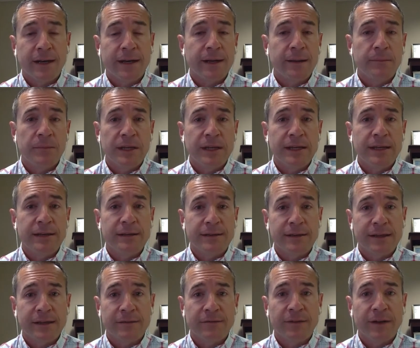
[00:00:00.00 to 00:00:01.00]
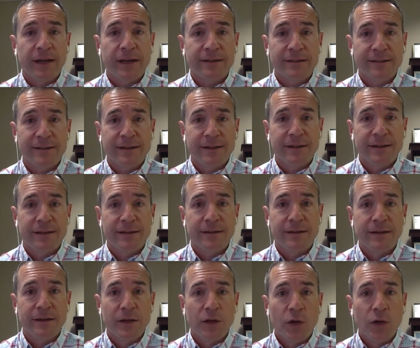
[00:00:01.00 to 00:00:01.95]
I immediately vest in.